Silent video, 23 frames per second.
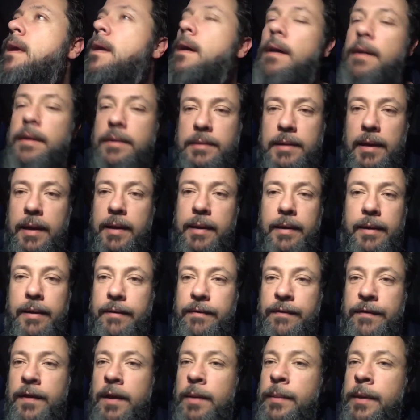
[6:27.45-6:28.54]
Oh, it's like
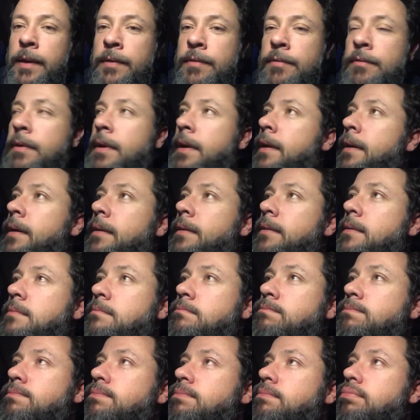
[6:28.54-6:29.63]
filming through a
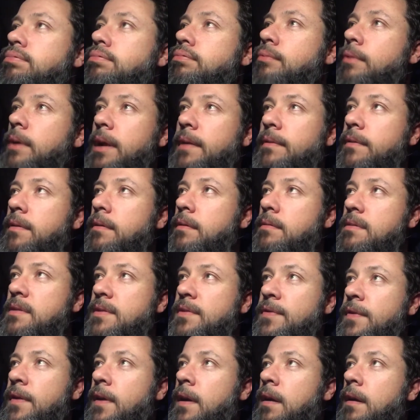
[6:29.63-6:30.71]
whatever
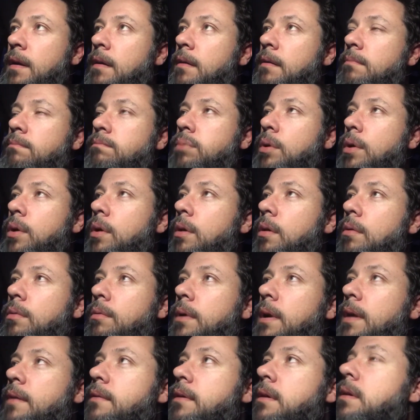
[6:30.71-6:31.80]
sphere, a ball,
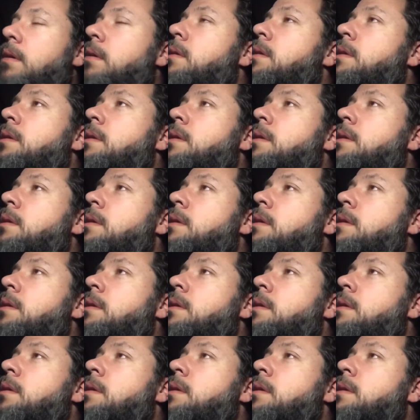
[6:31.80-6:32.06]
whatever.